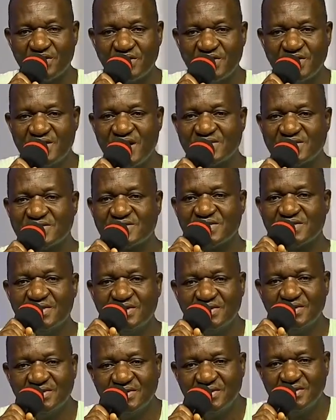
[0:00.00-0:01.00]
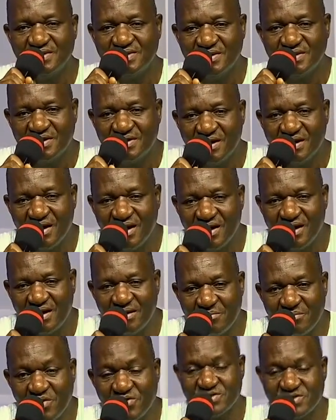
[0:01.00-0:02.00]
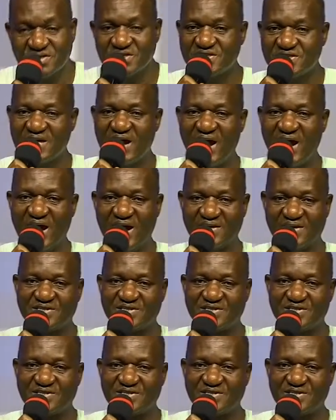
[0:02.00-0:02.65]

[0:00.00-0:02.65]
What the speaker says: that Moses had